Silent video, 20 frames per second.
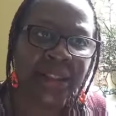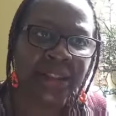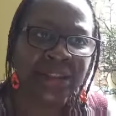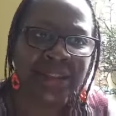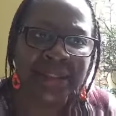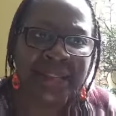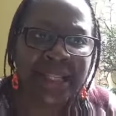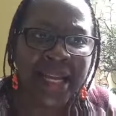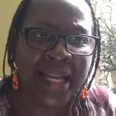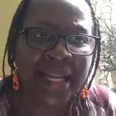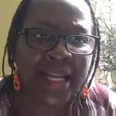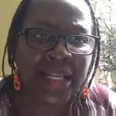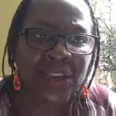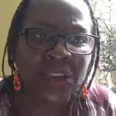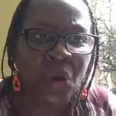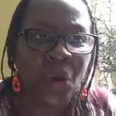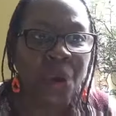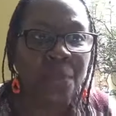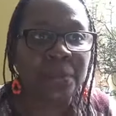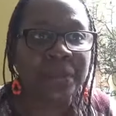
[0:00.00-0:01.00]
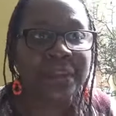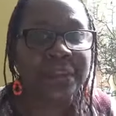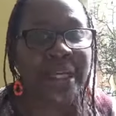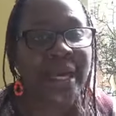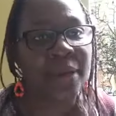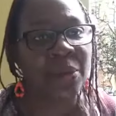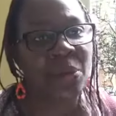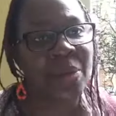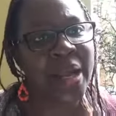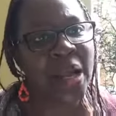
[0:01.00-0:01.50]
So it's like it's almost
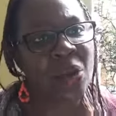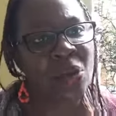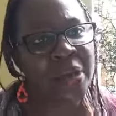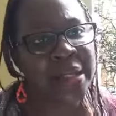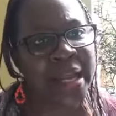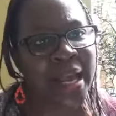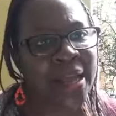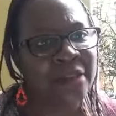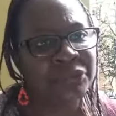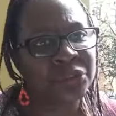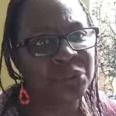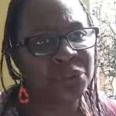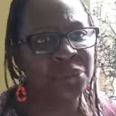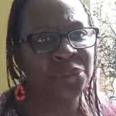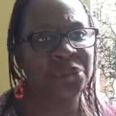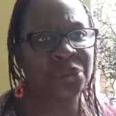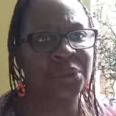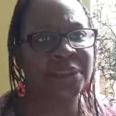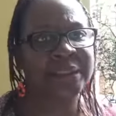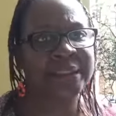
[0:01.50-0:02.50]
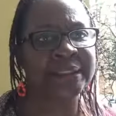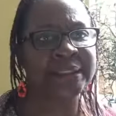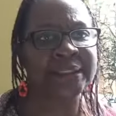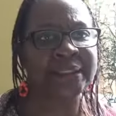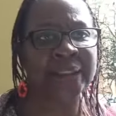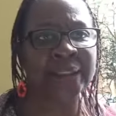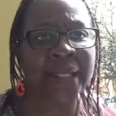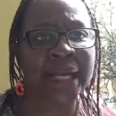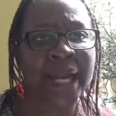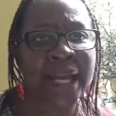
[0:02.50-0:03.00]
like we only have two choices
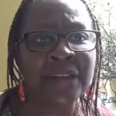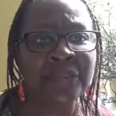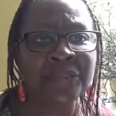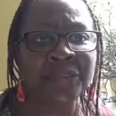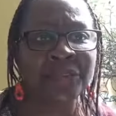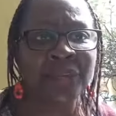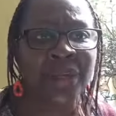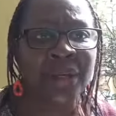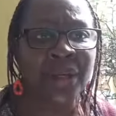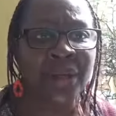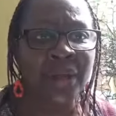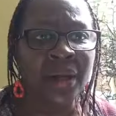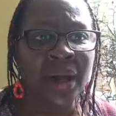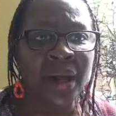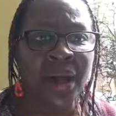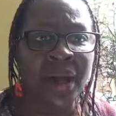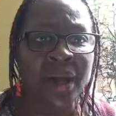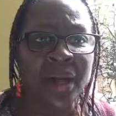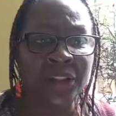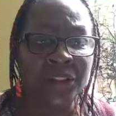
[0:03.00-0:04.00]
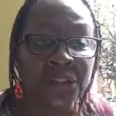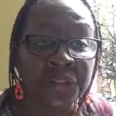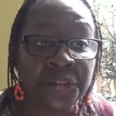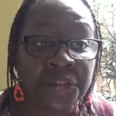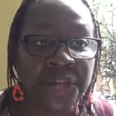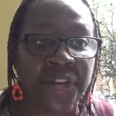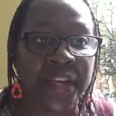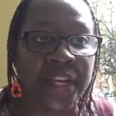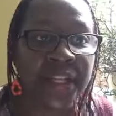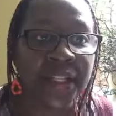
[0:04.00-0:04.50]
in life uh, to
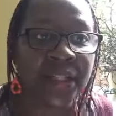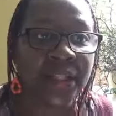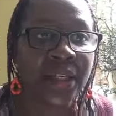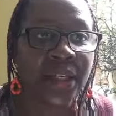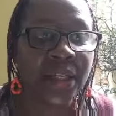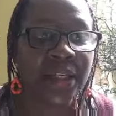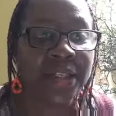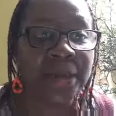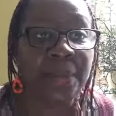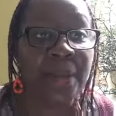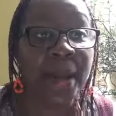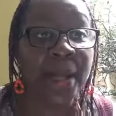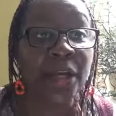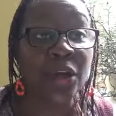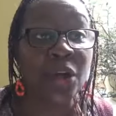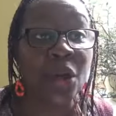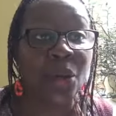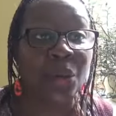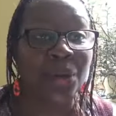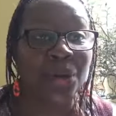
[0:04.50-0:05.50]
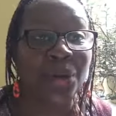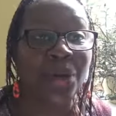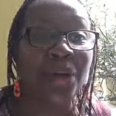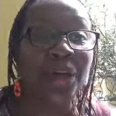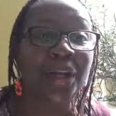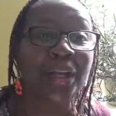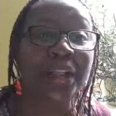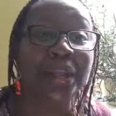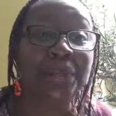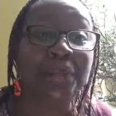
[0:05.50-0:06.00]
feel, depending
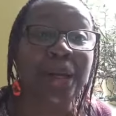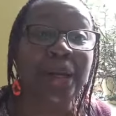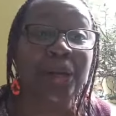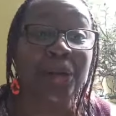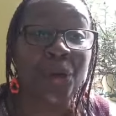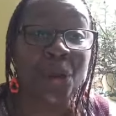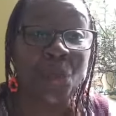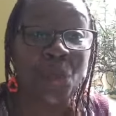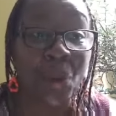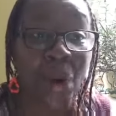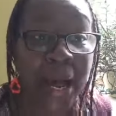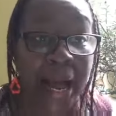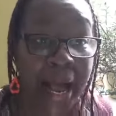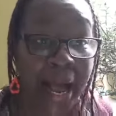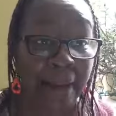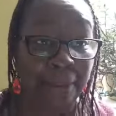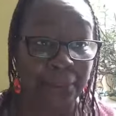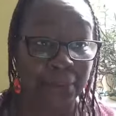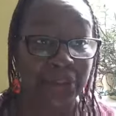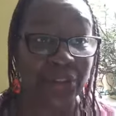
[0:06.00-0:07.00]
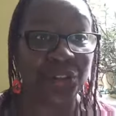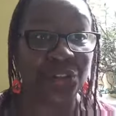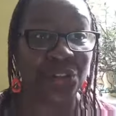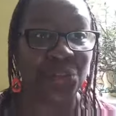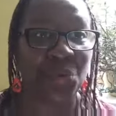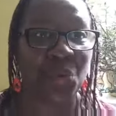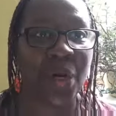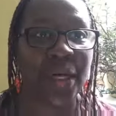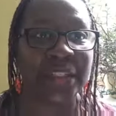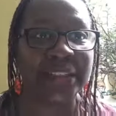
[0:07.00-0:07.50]
on depending on what happens
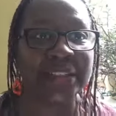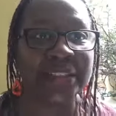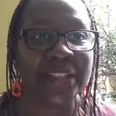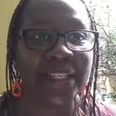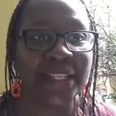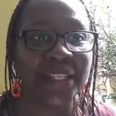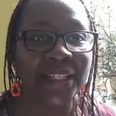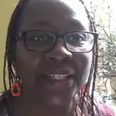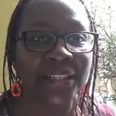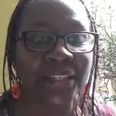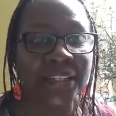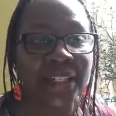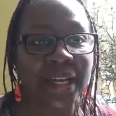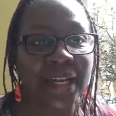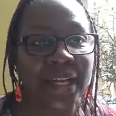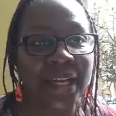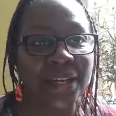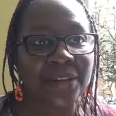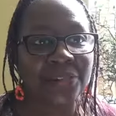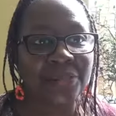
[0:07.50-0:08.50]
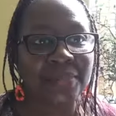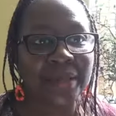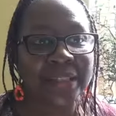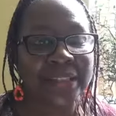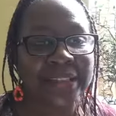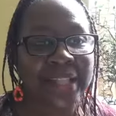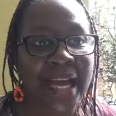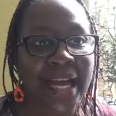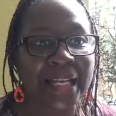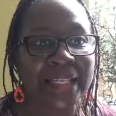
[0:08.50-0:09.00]
to us. So that kind of
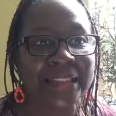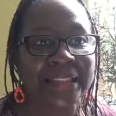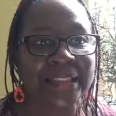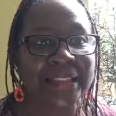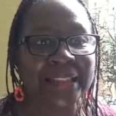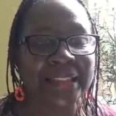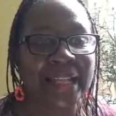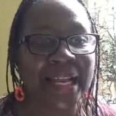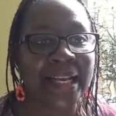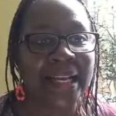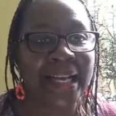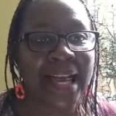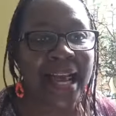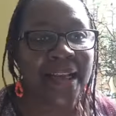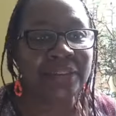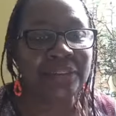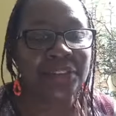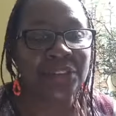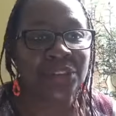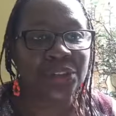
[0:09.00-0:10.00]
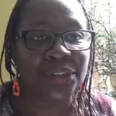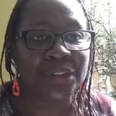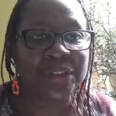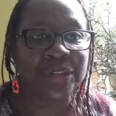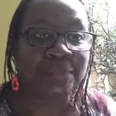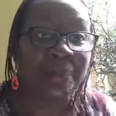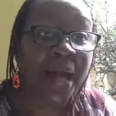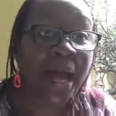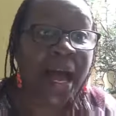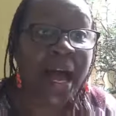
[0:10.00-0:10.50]
mentality that life is just
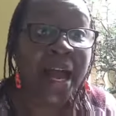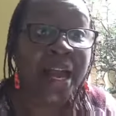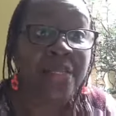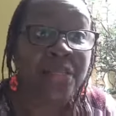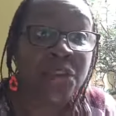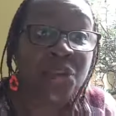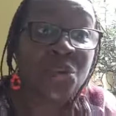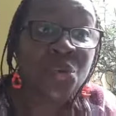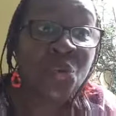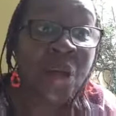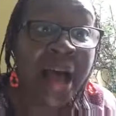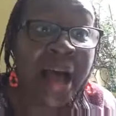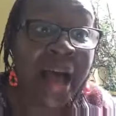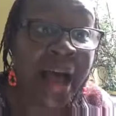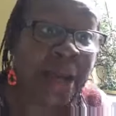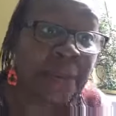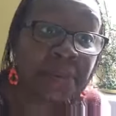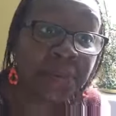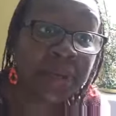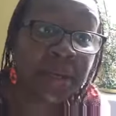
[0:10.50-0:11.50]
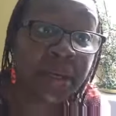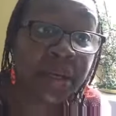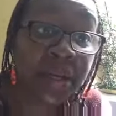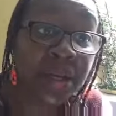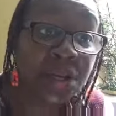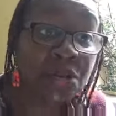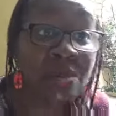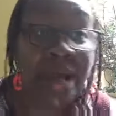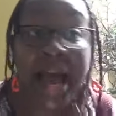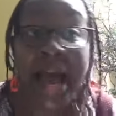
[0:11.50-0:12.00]
about either you are happy,
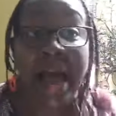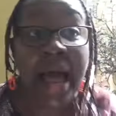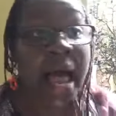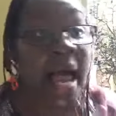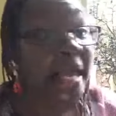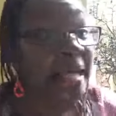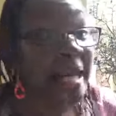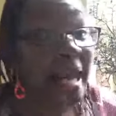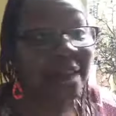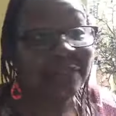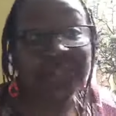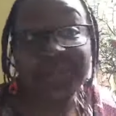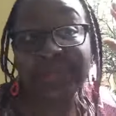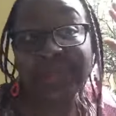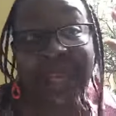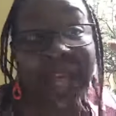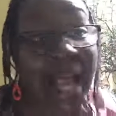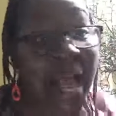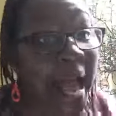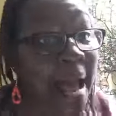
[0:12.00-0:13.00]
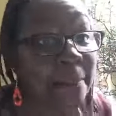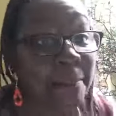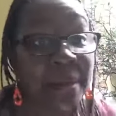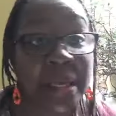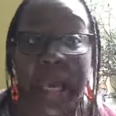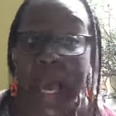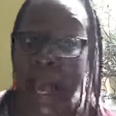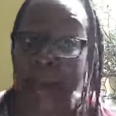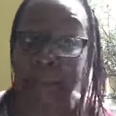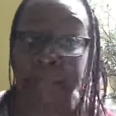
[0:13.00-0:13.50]
you either have to be
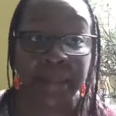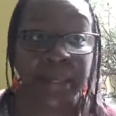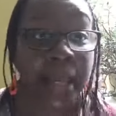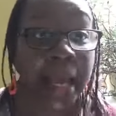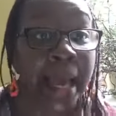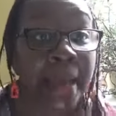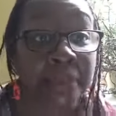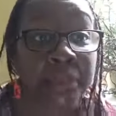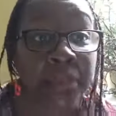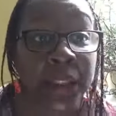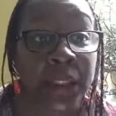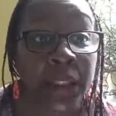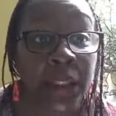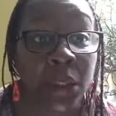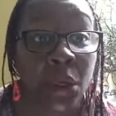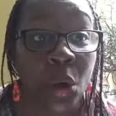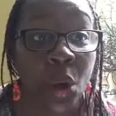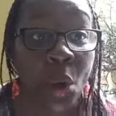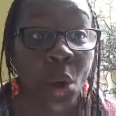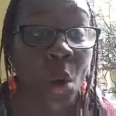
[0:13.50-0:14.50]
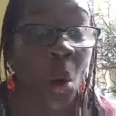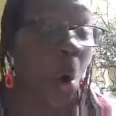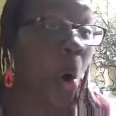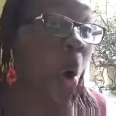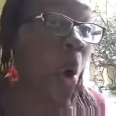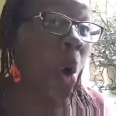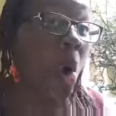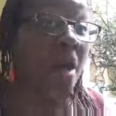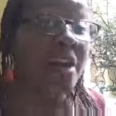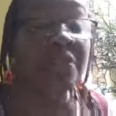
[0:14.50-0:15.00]
happy, happy, happy,
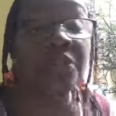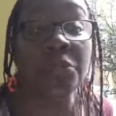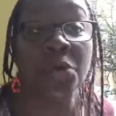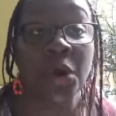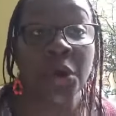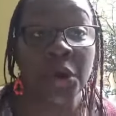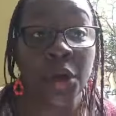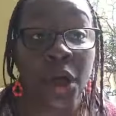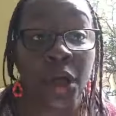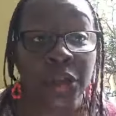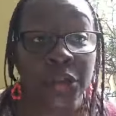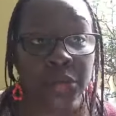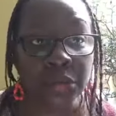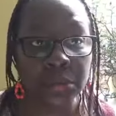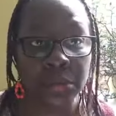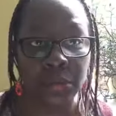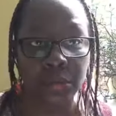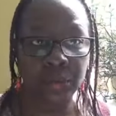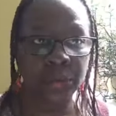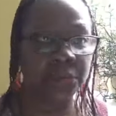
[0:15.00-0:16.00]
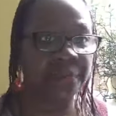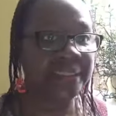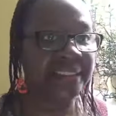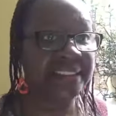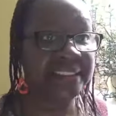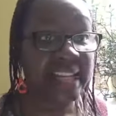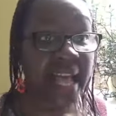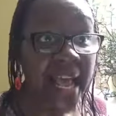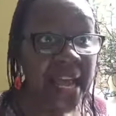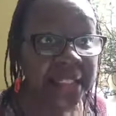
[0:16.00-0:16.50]
or if you're not, you're going to be
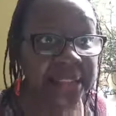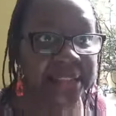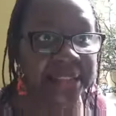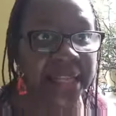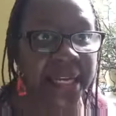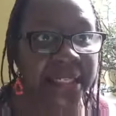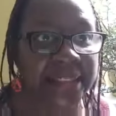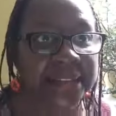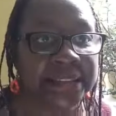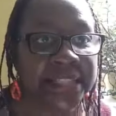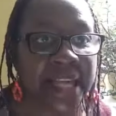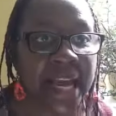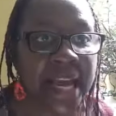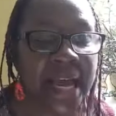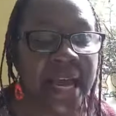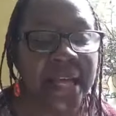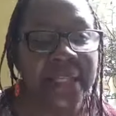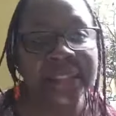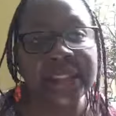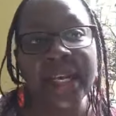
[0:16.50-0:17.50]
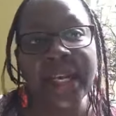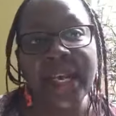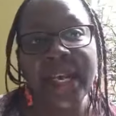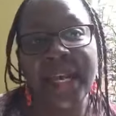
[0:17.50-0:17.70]
sad, sad, sad.